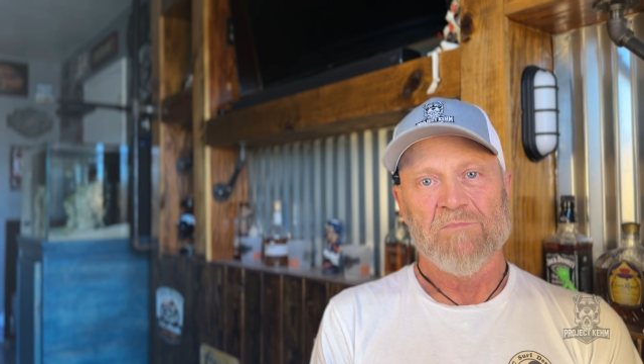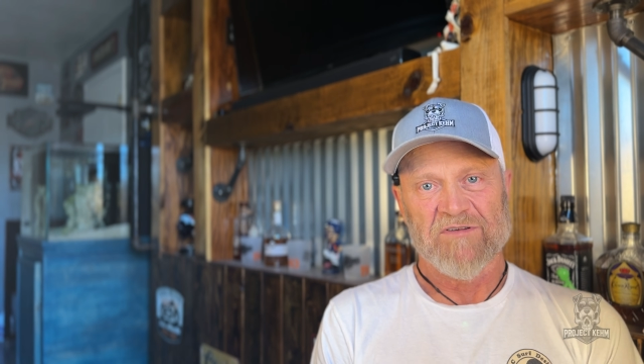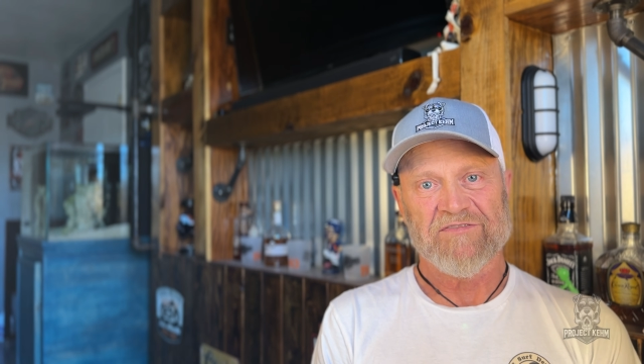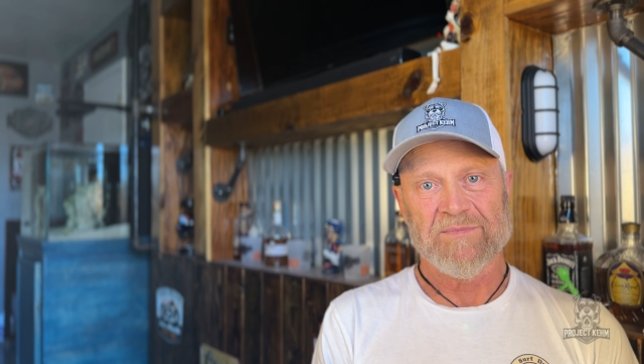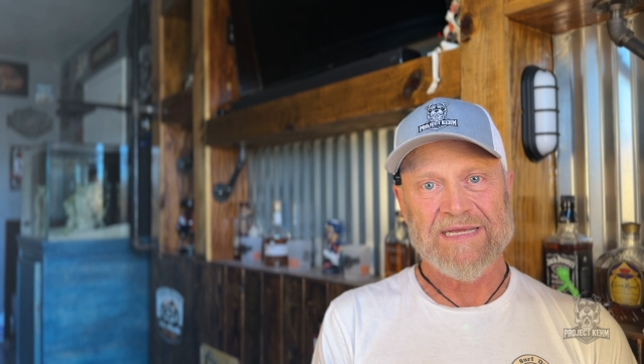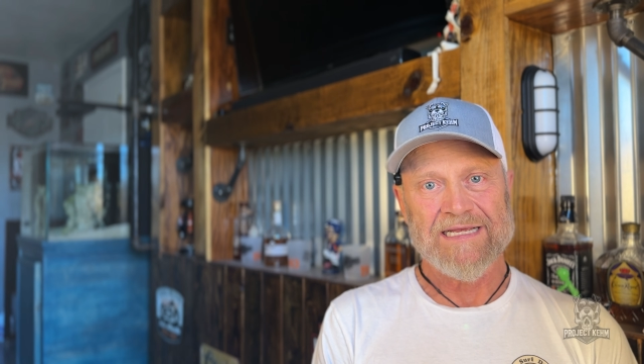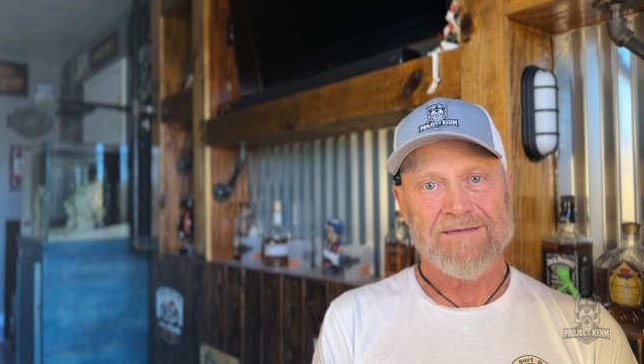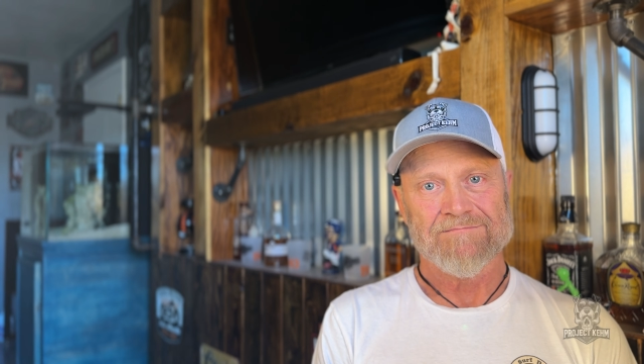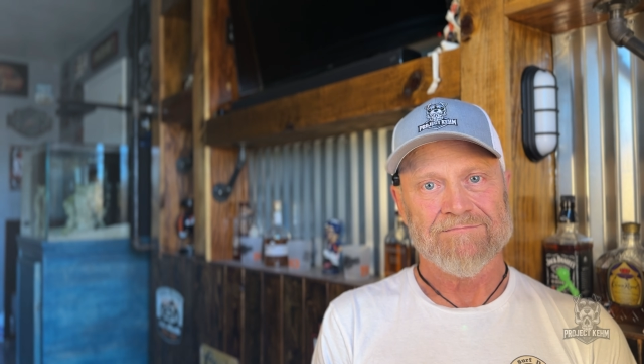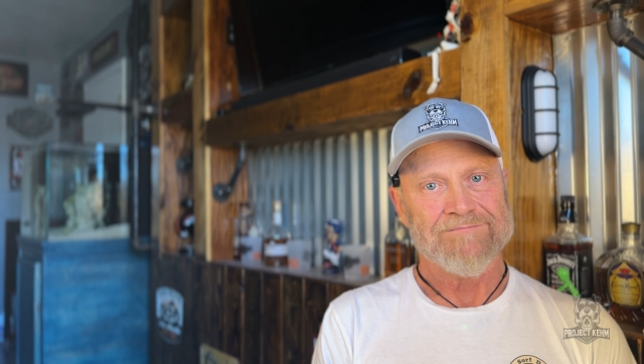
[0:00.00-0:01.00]
But for
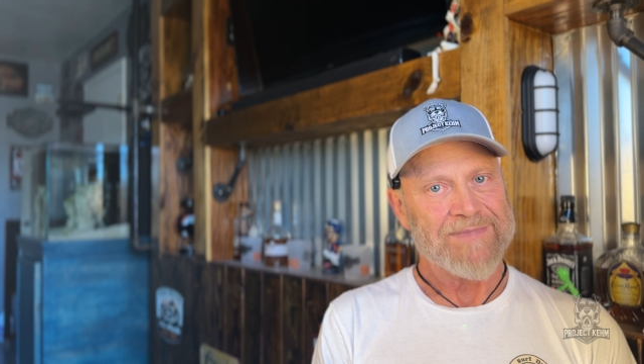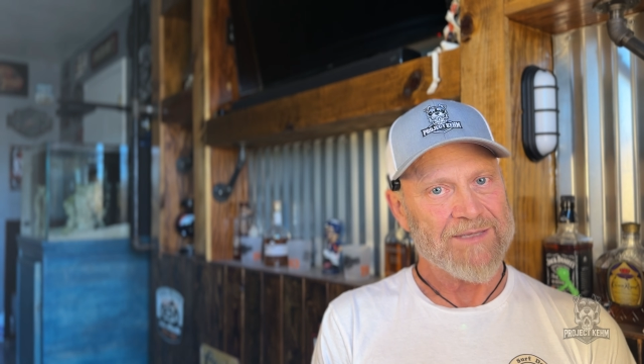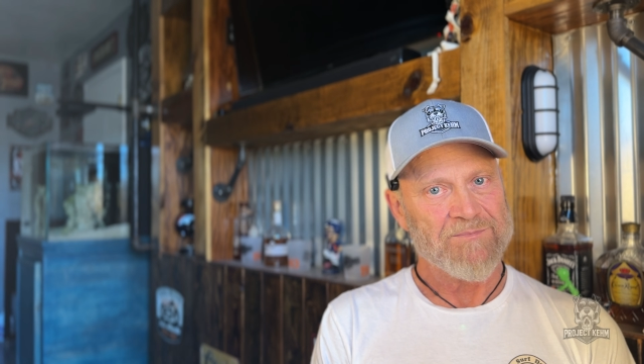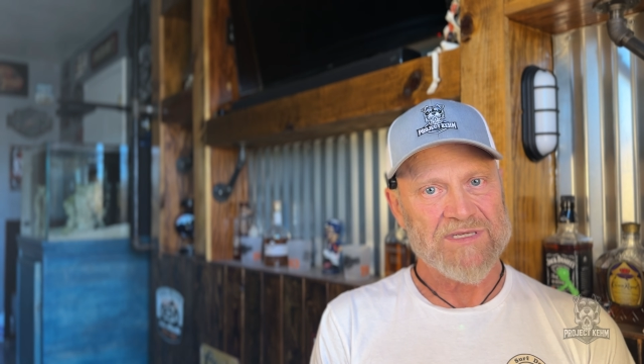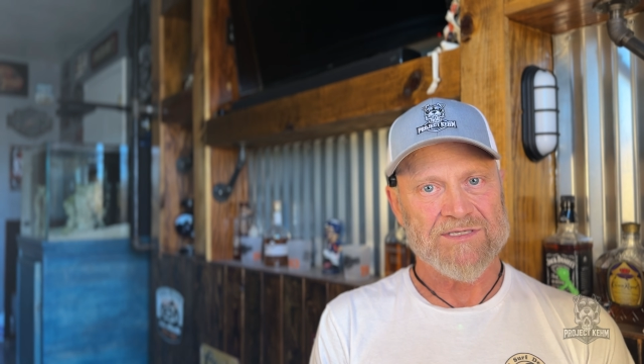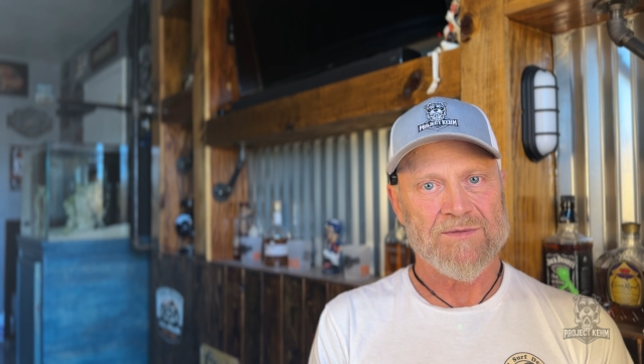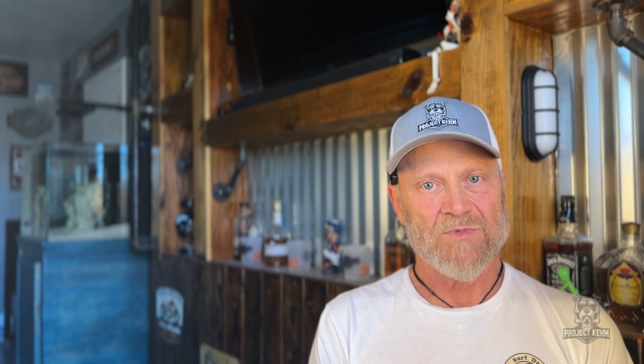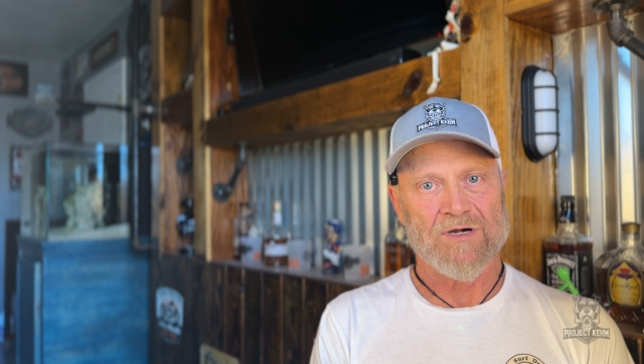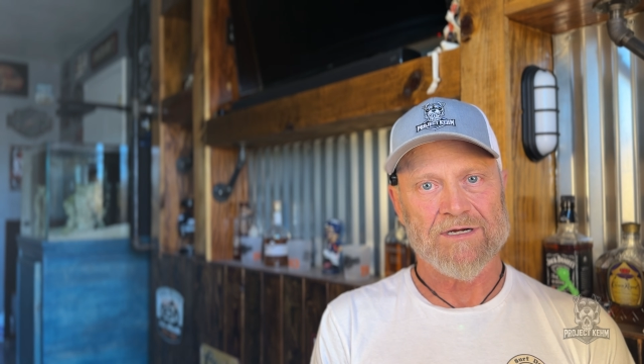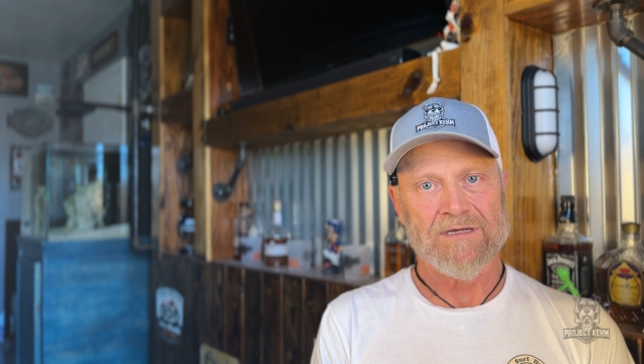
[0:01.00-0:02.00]
me, it missed the
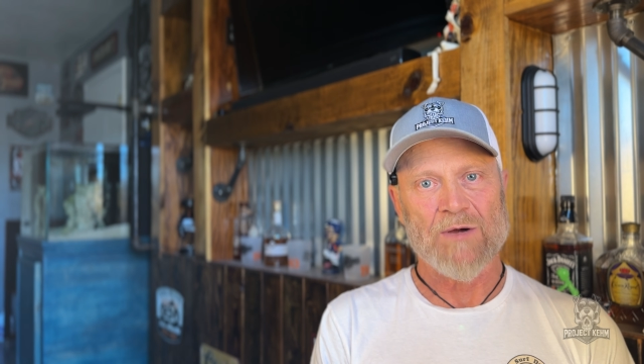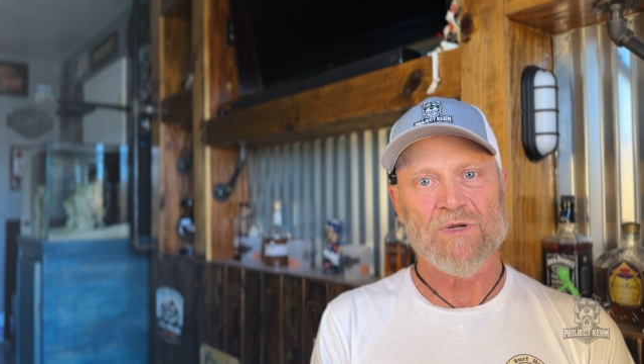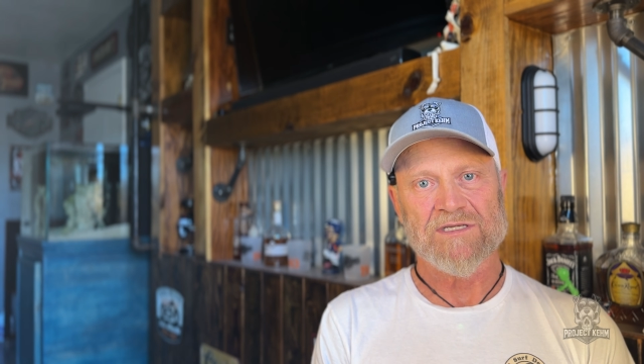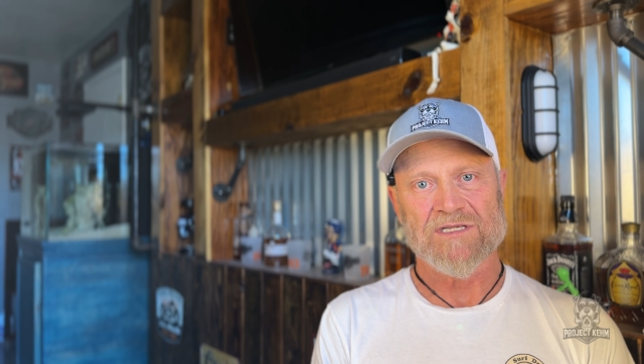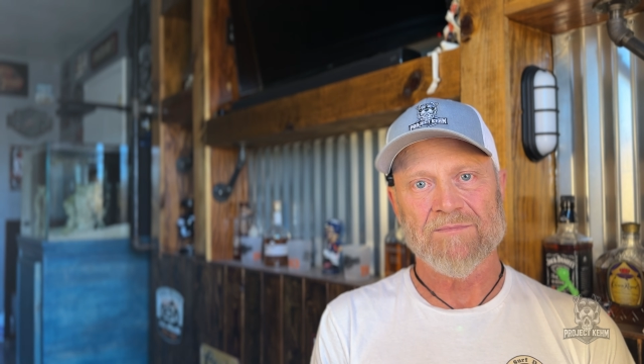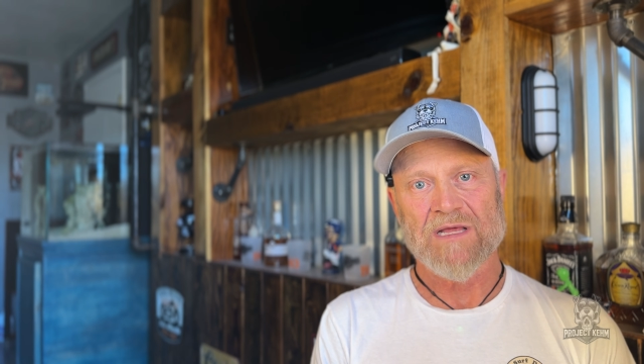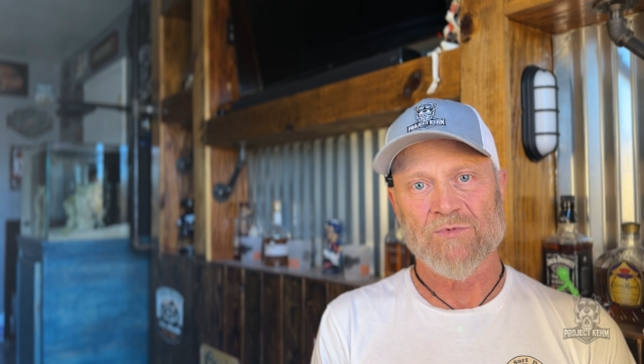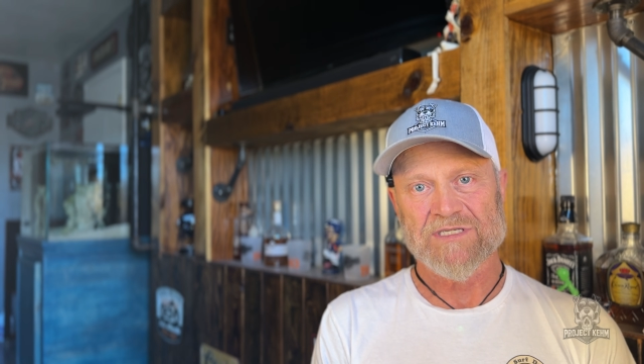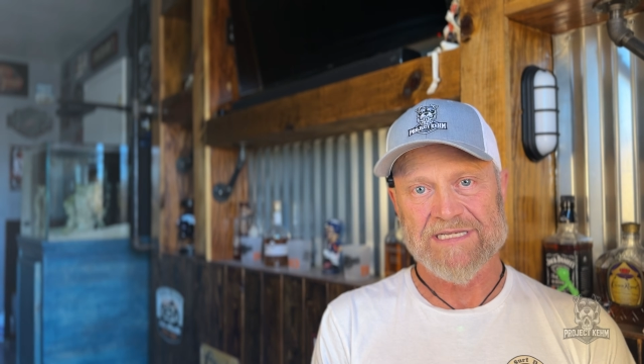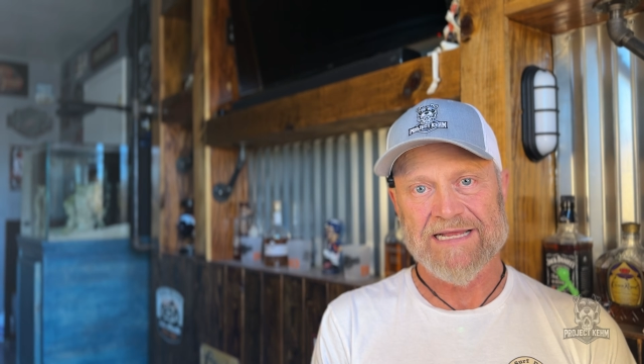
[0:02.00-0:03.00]
mark. I wanted something that
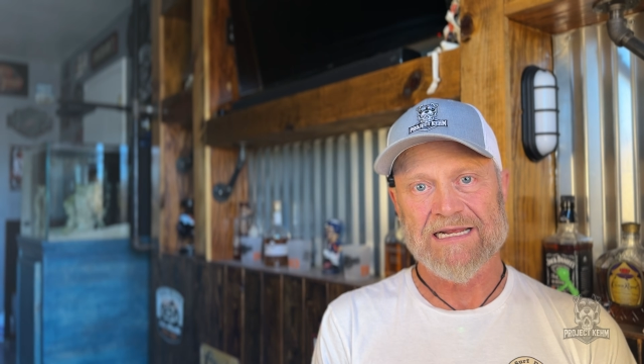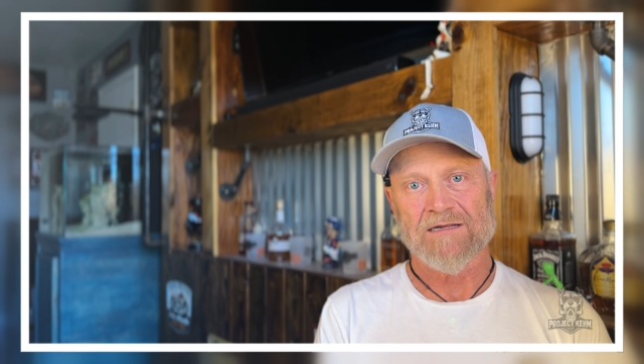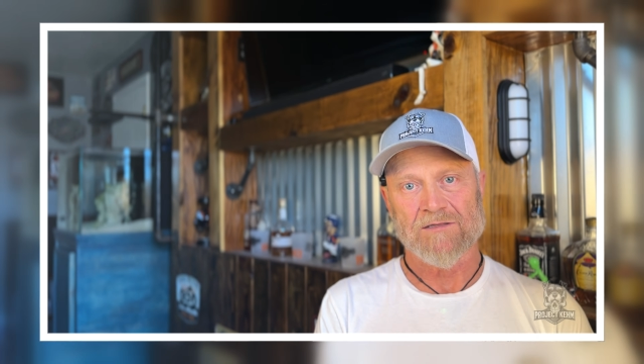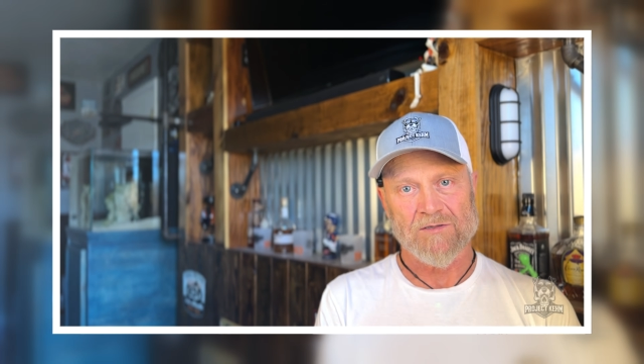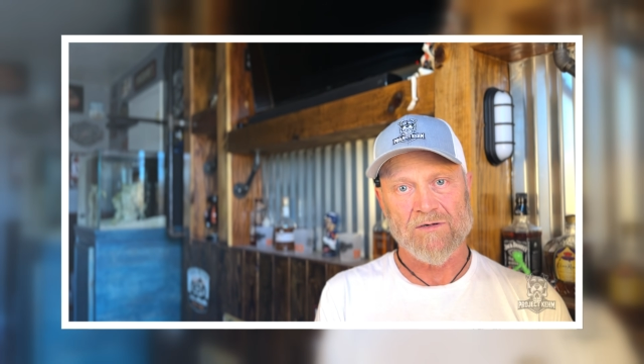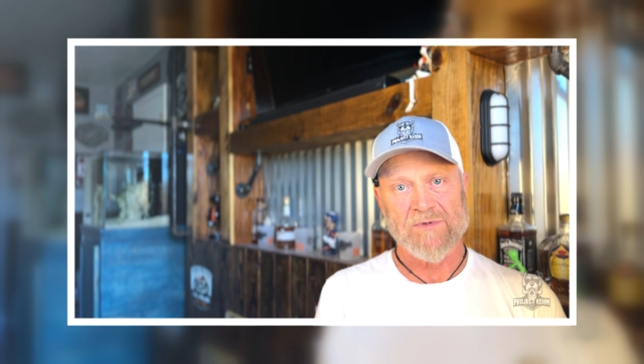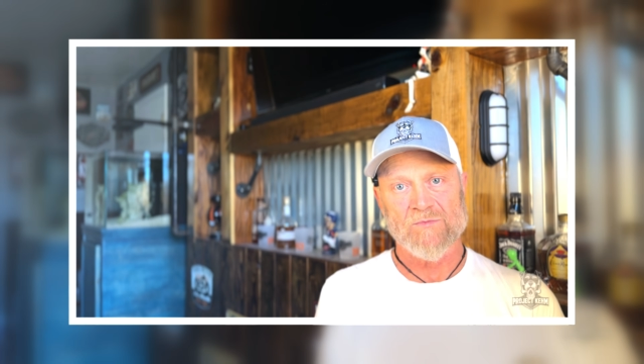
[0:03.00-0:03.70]
would stand out a little bit